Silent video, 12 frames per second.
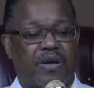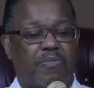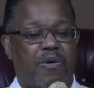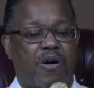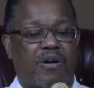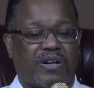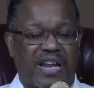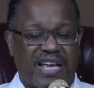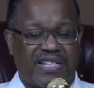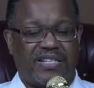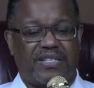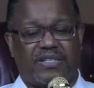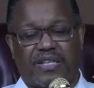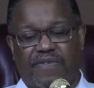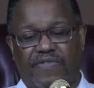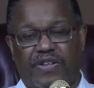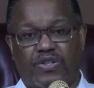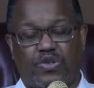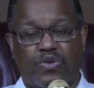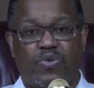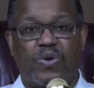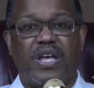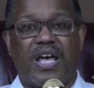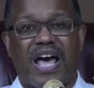they mark
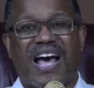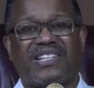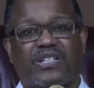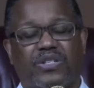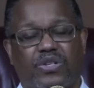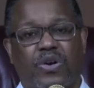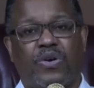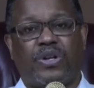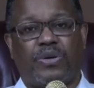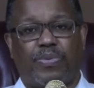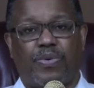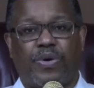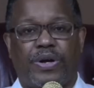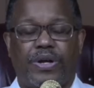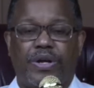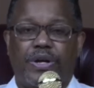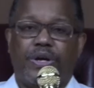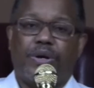1972 as a turning point.